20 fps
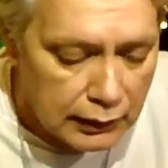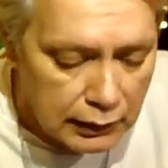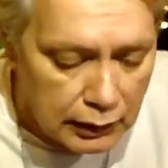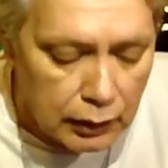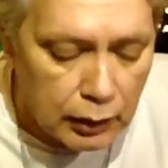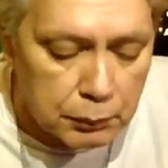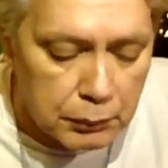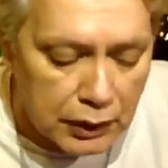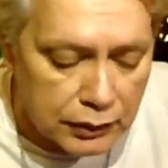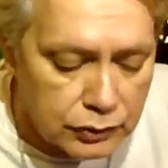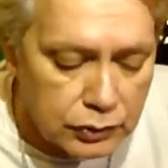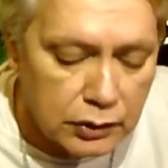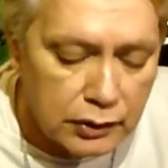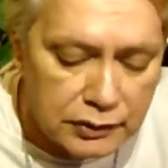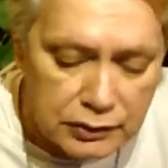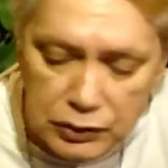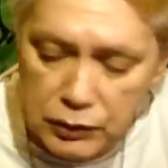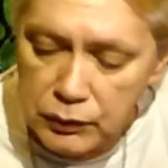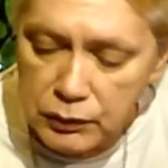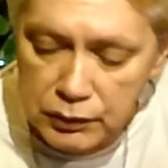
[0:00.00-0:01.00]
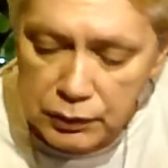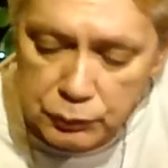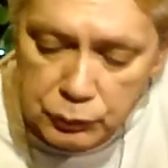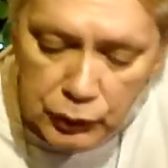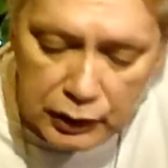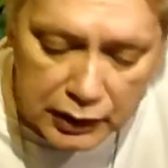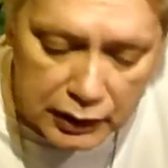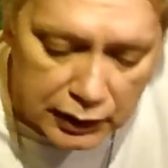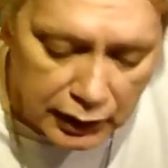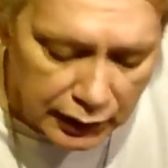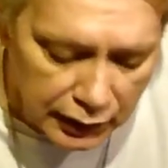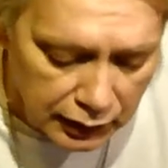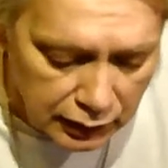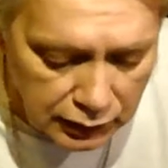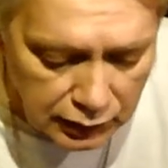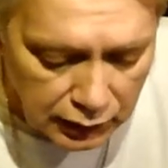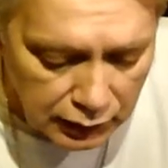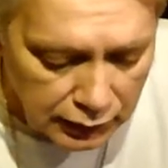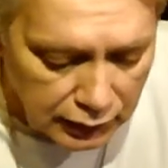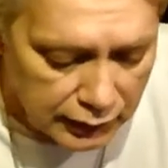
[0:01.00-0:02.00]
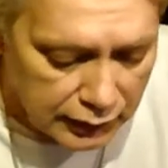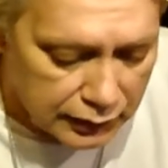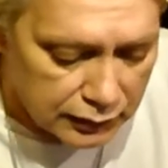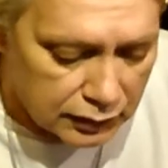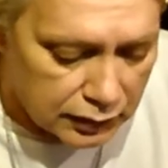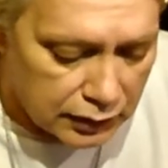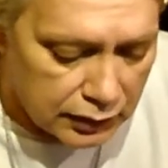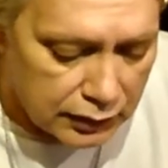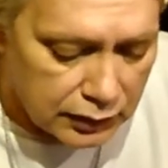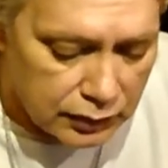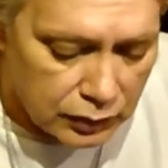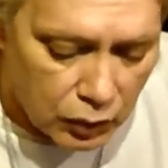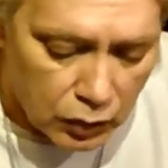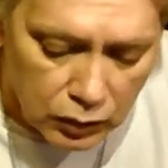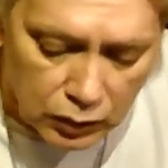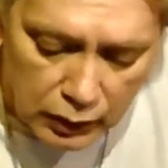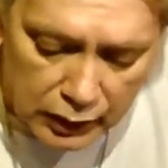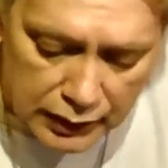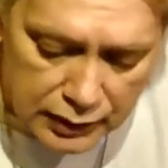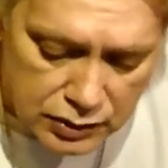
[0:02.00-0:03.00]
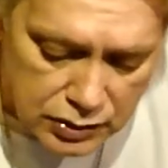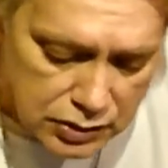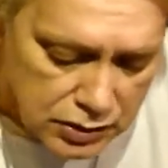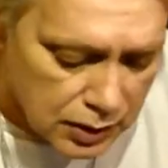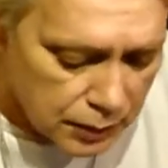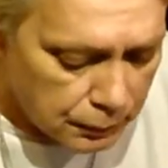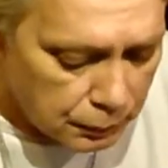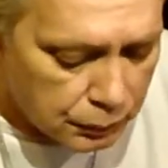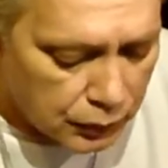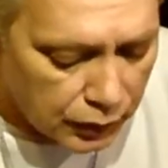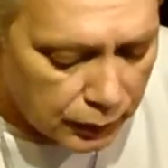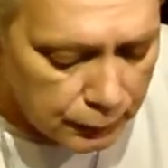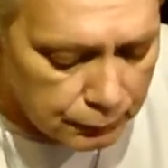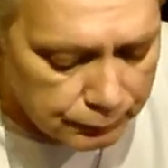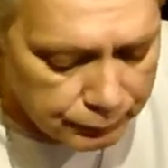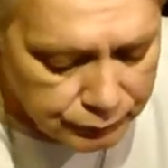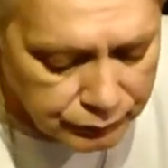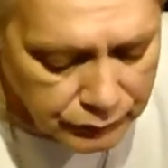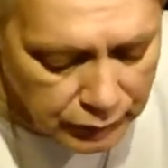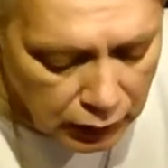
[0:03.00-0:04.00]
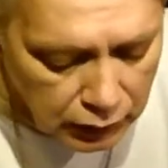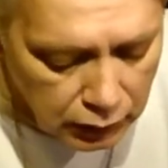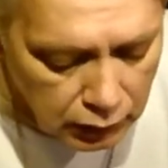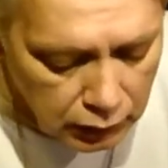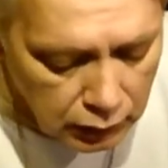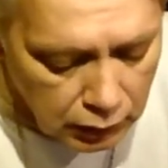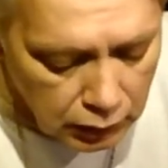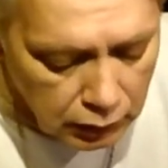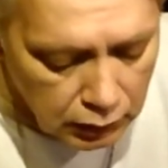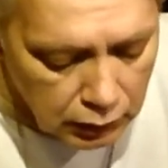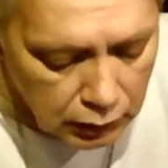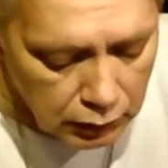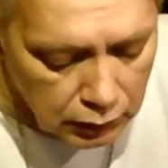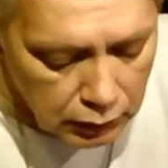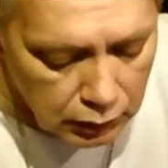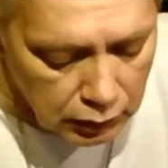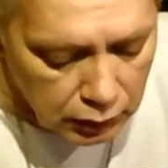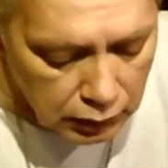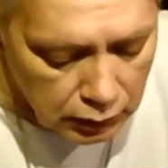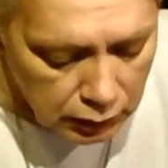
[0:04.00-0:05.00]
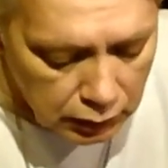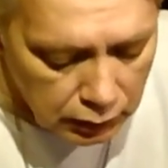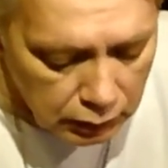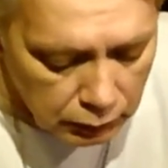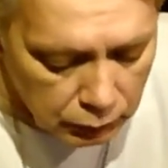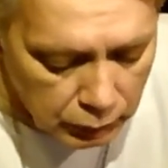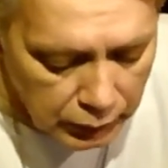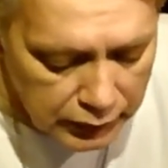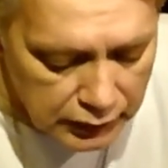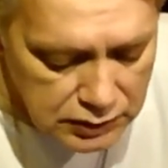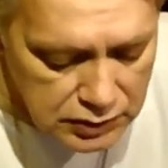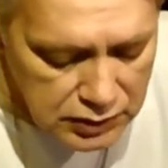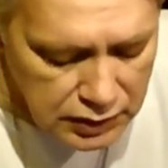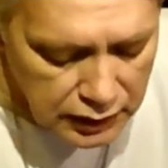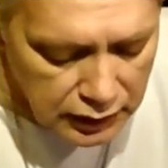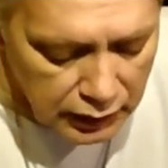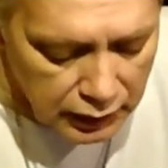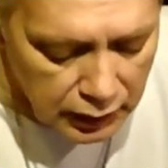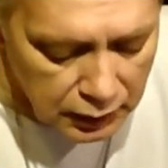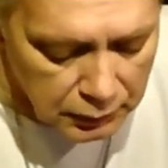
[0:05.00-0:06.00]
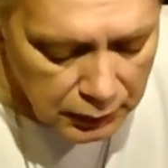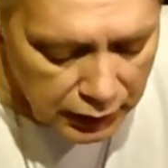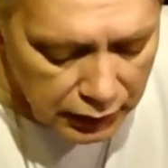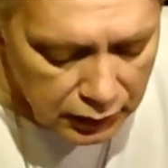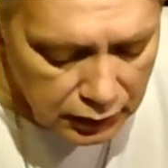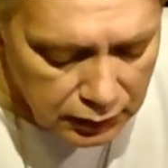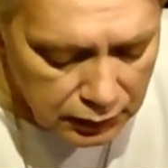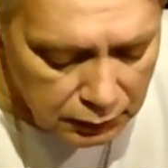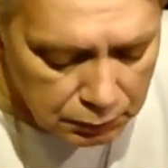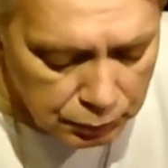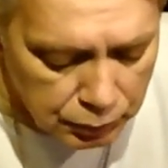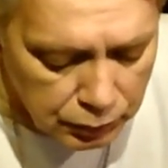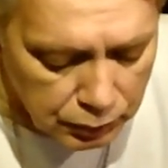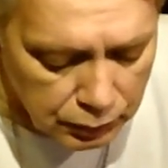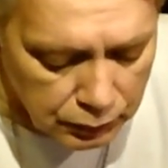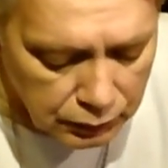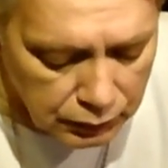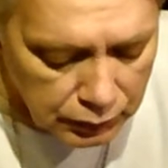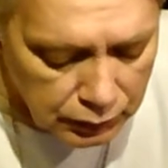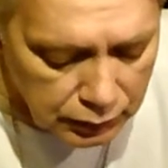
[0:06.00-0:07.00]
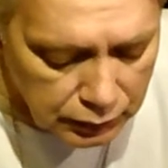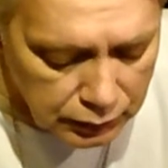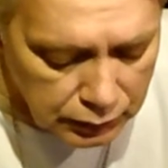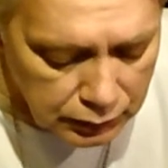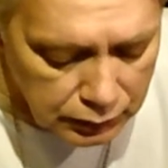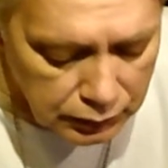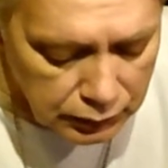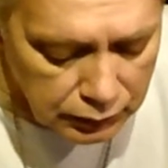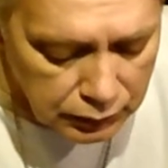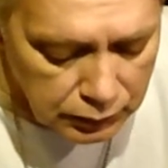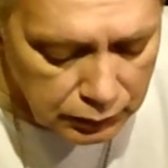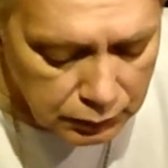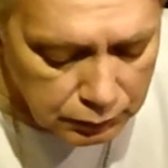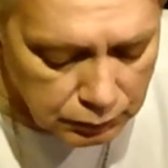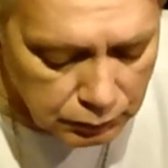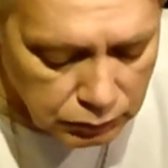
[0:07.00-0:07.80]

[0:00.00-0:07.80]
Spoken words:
I'm actually doing a reading here in August, but we can see it coming up. I